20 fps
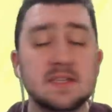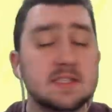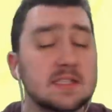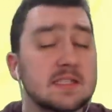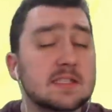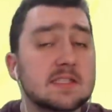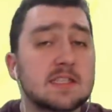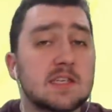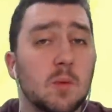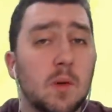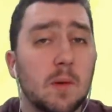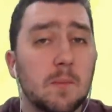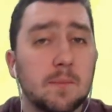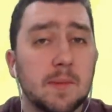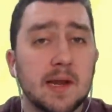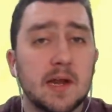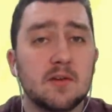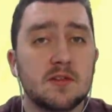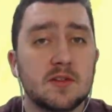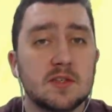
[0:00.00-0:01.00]
He did. He won
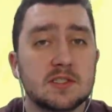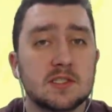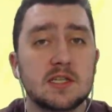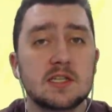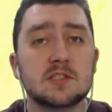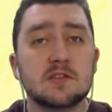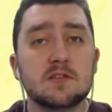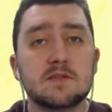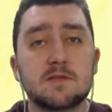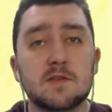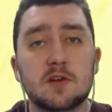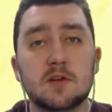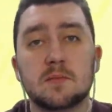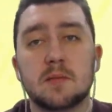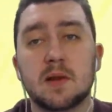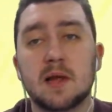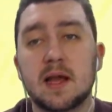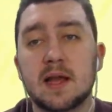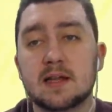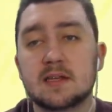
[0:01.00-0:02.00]
player of the season at Fulham
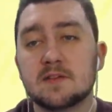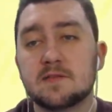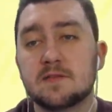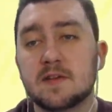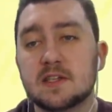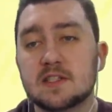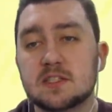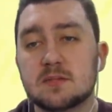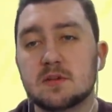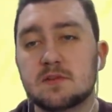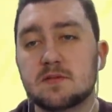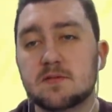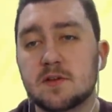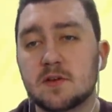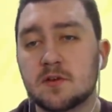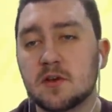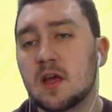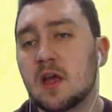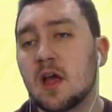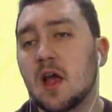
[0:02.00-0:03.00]
playing defensive midfield.